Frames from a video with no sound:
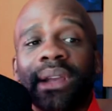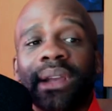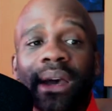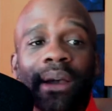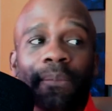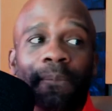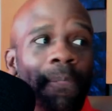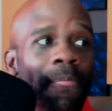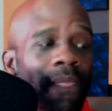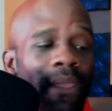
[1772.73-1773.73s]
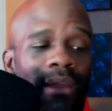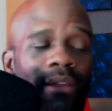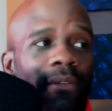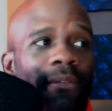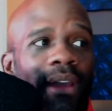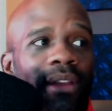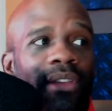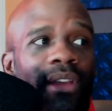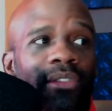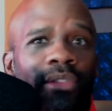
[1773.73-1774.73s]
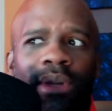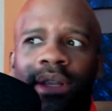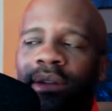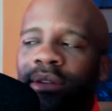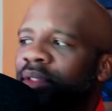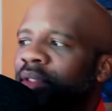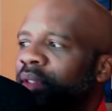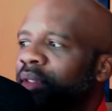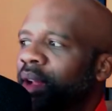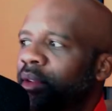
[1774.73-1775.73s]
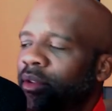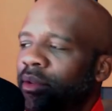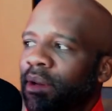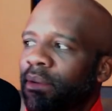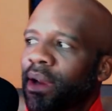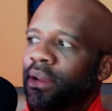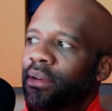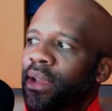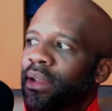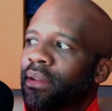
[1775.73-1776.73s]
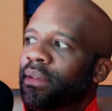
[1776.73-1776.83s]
Um, you can find us on TuneIn. Is, it on TuneIn Radio yet?